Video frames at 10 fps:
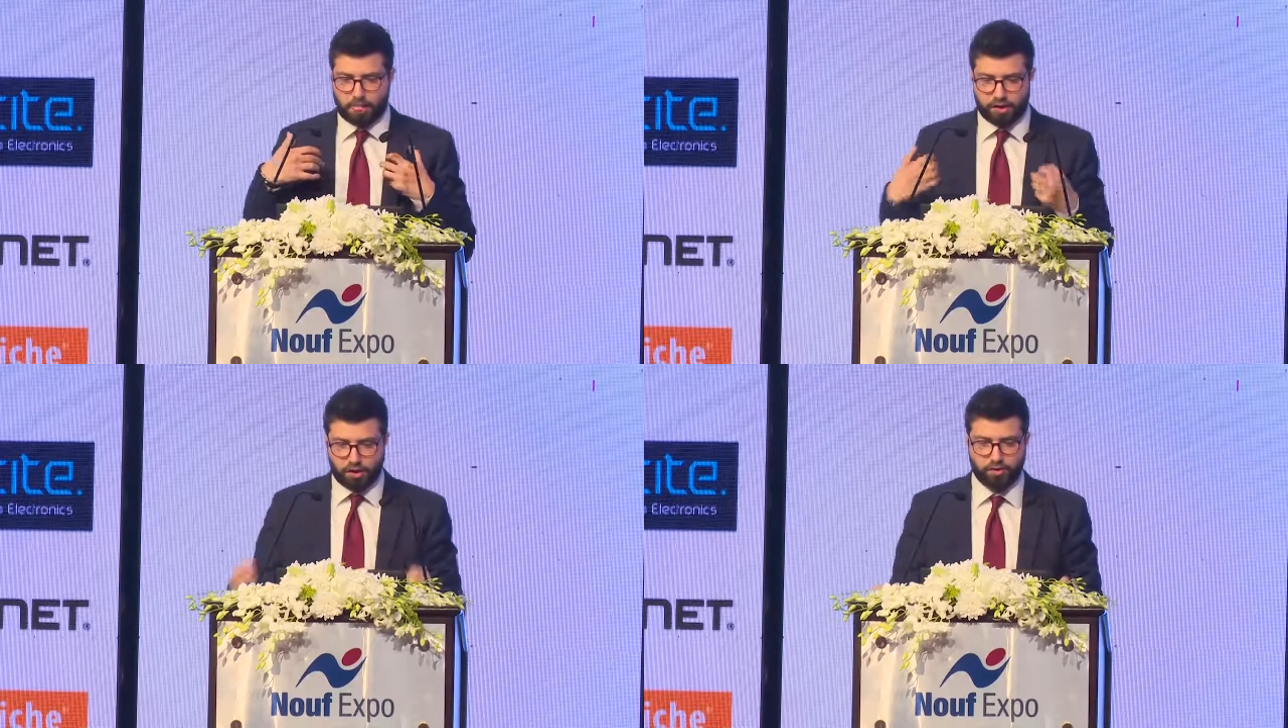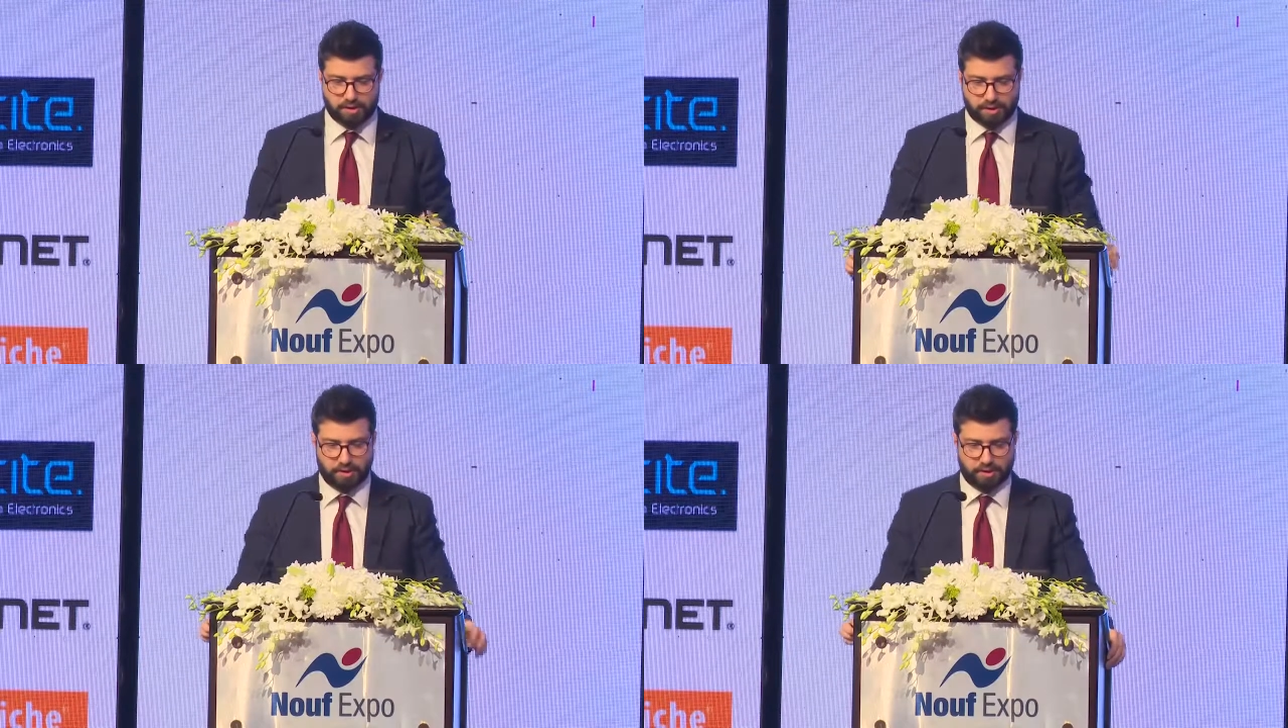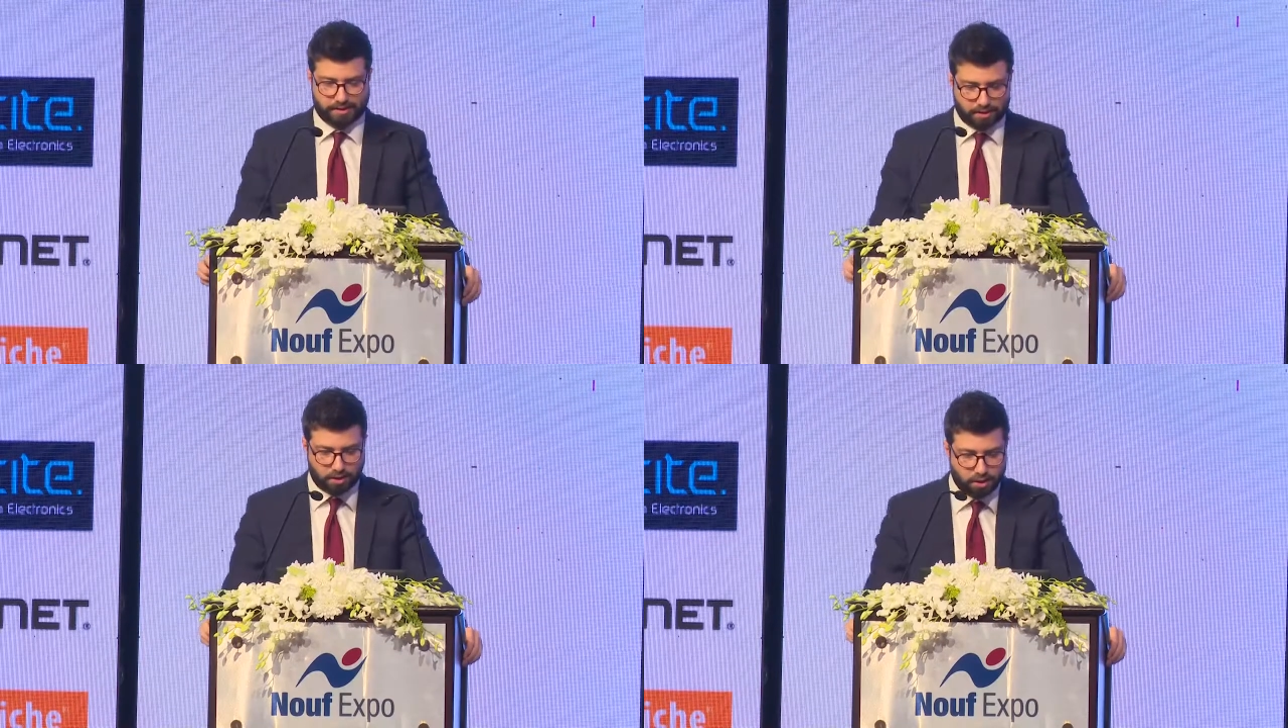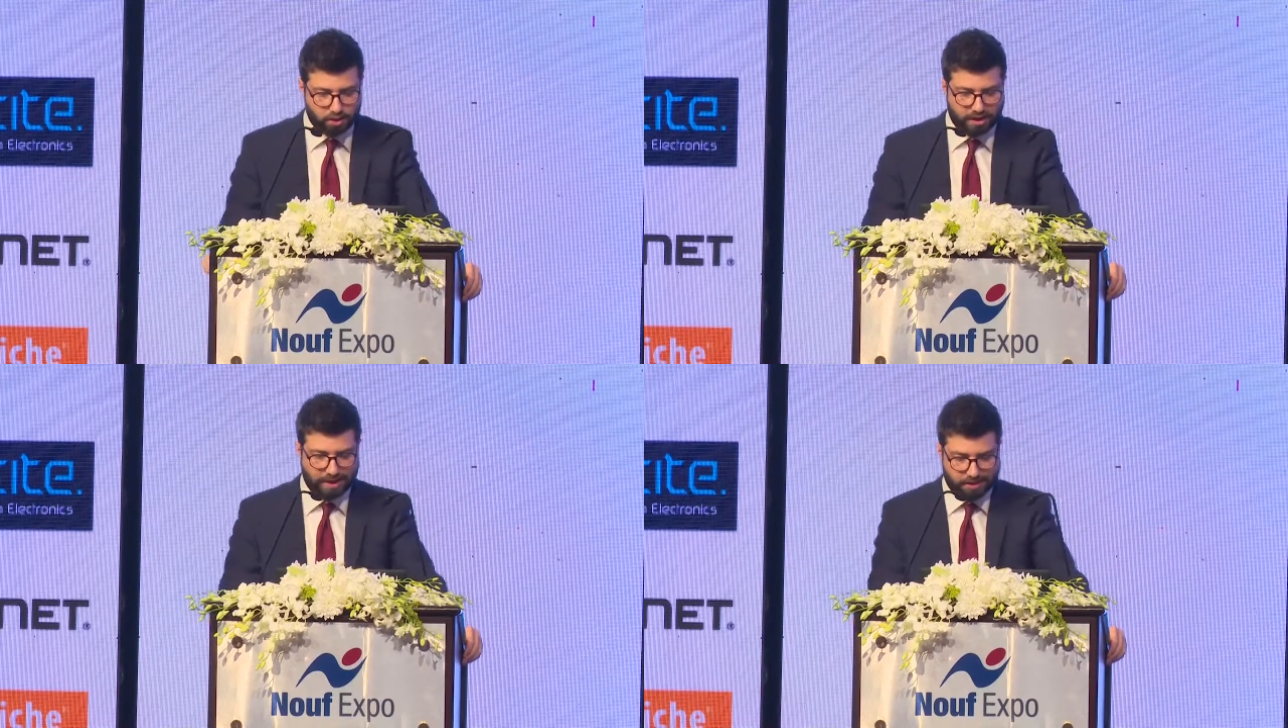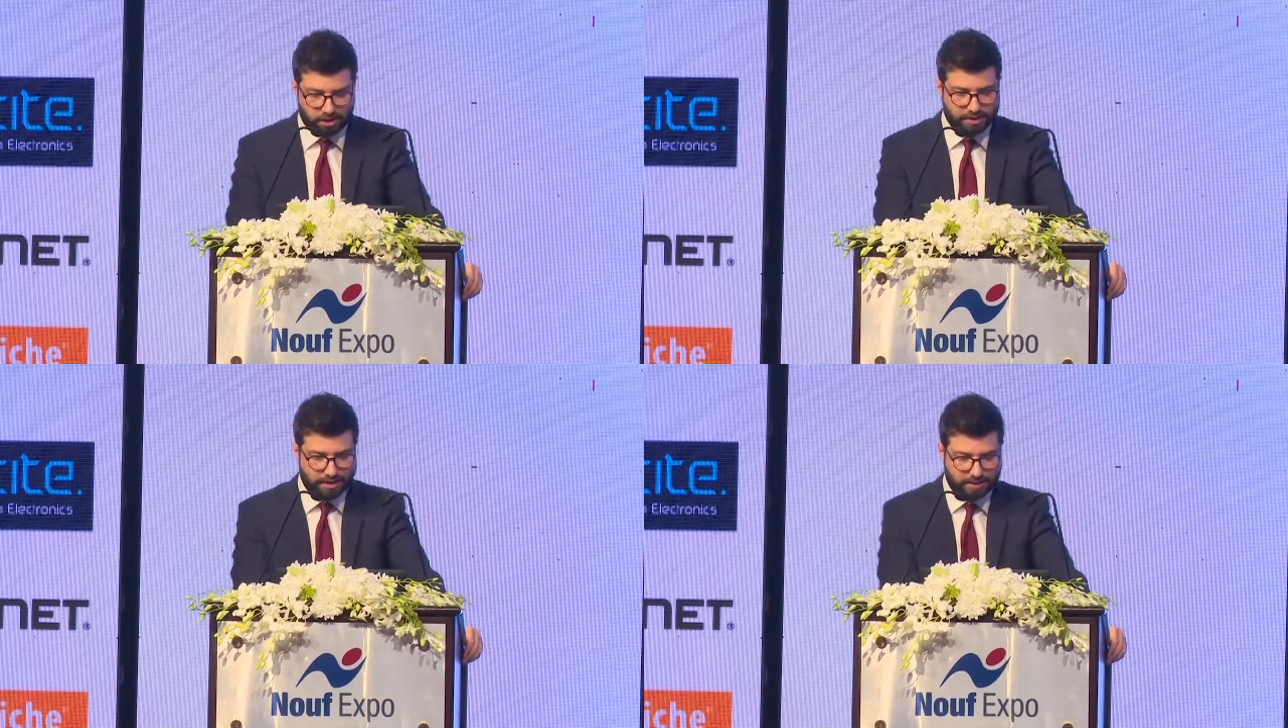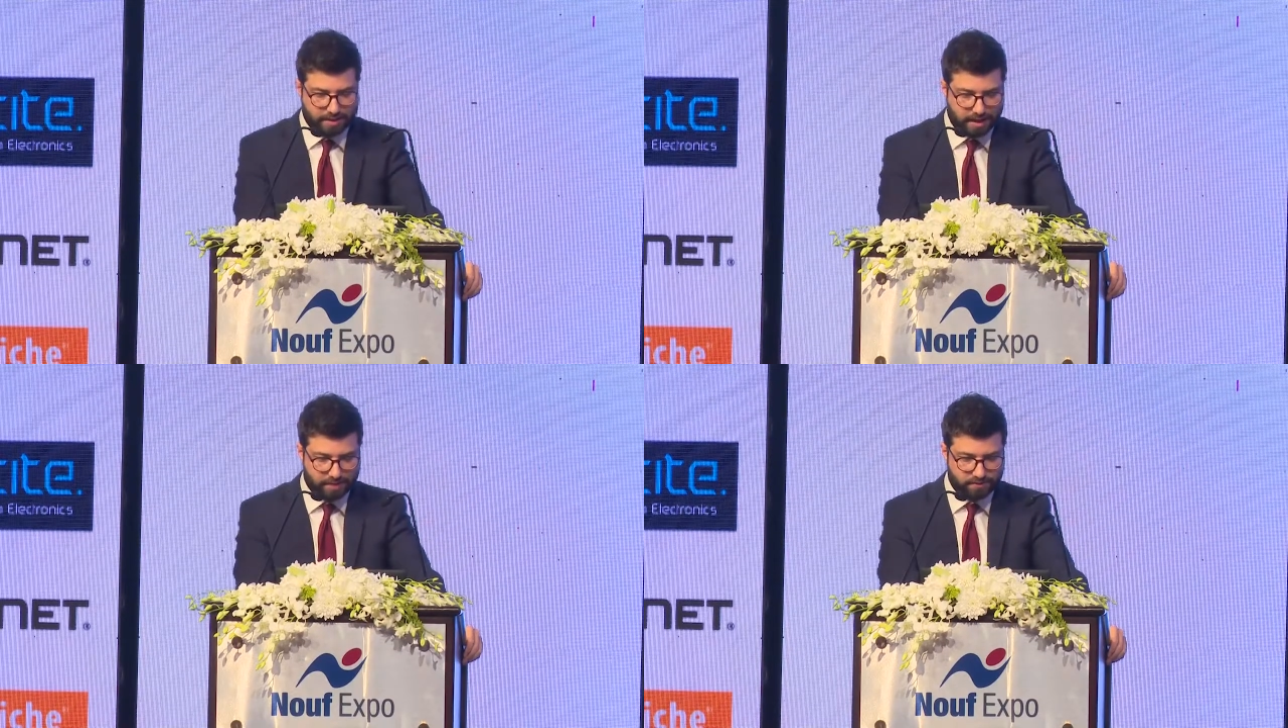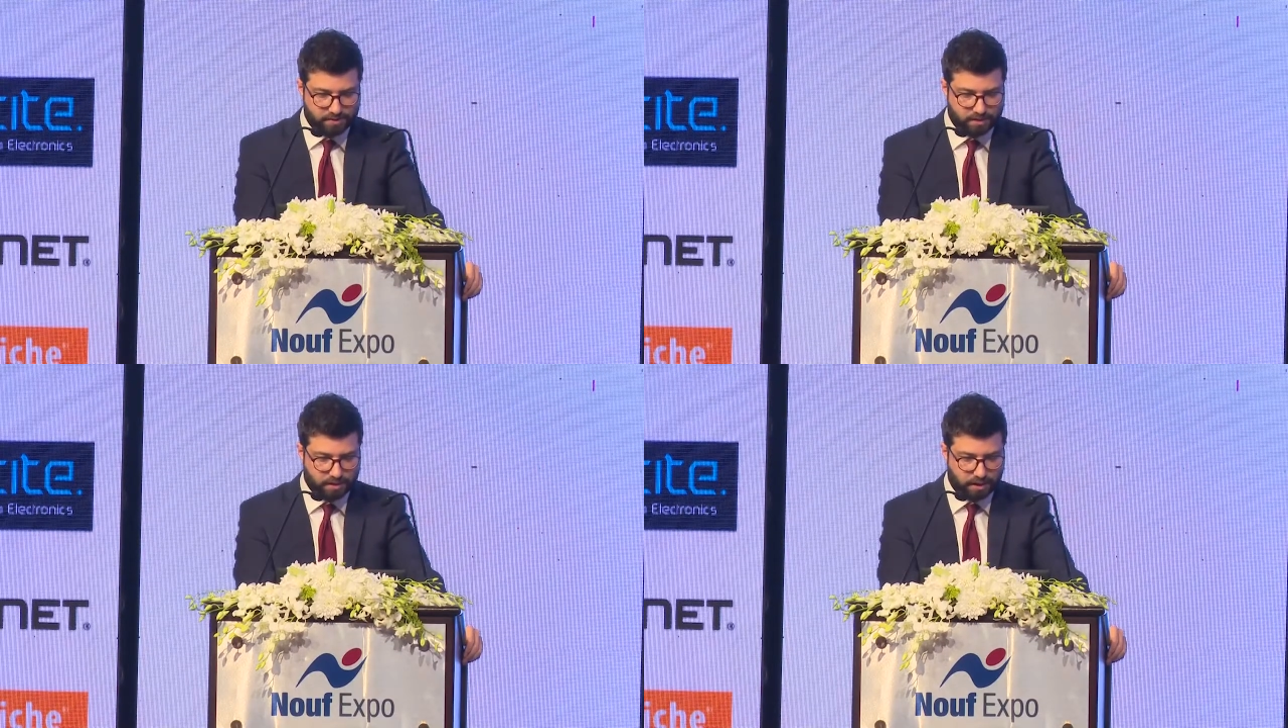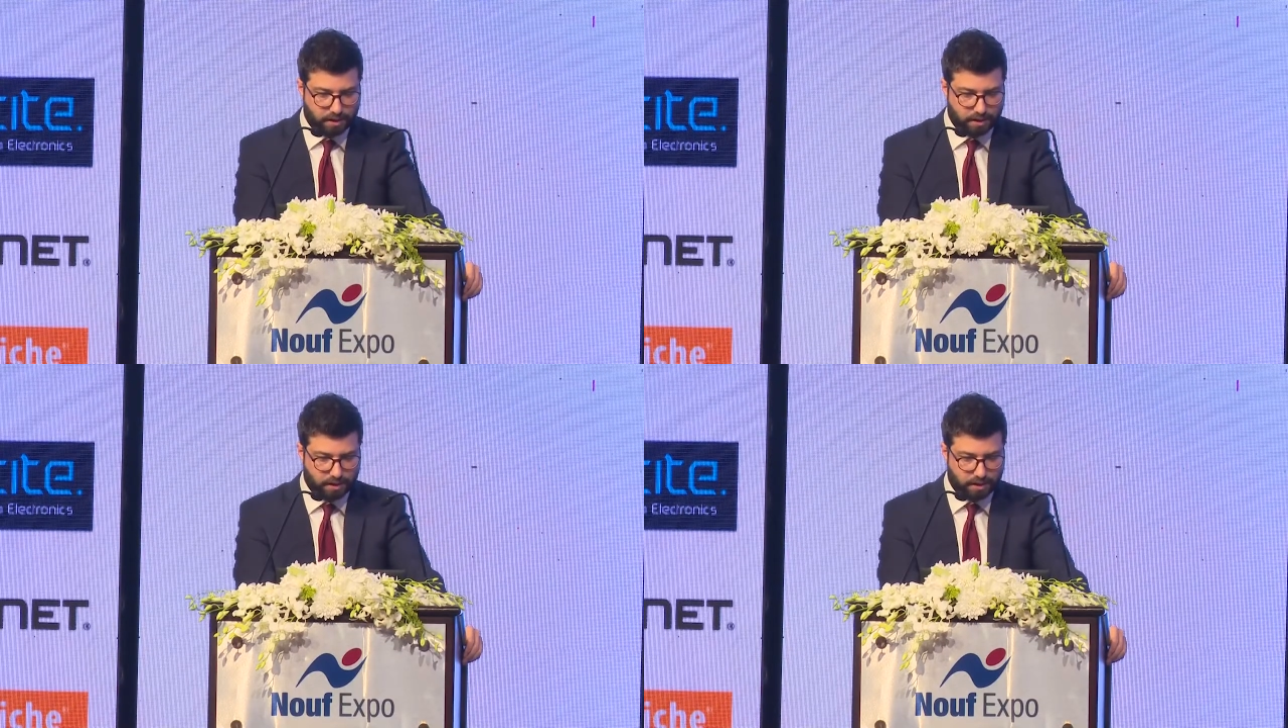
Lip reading: using technology in their daily lives